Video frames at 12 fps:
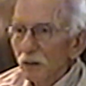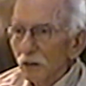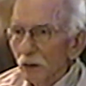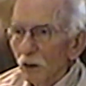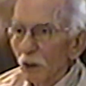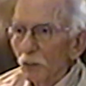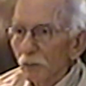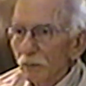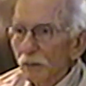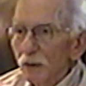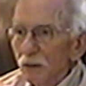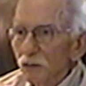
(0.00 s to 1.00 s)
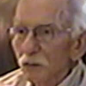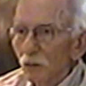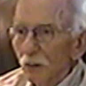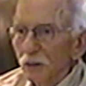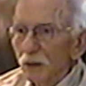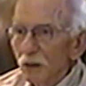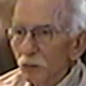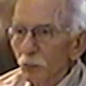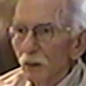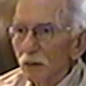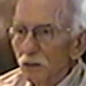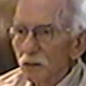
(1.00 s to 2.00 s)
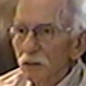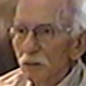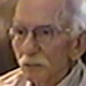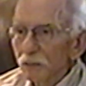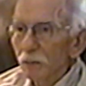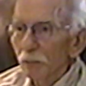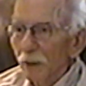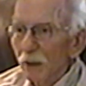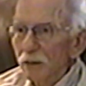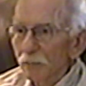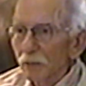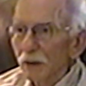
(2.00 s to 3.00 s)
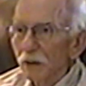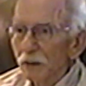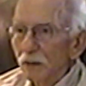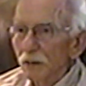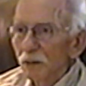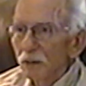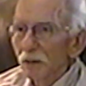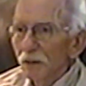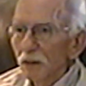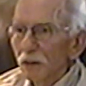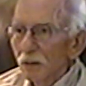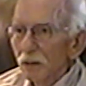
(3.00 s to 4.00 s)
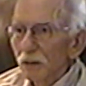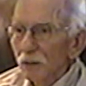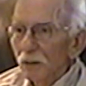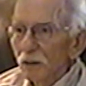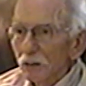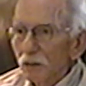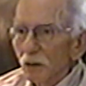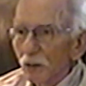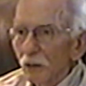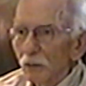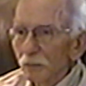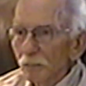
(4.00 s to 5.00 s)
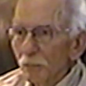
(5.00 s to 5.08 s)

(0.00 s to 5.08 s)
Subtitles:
you know, he wants to bite me, you know.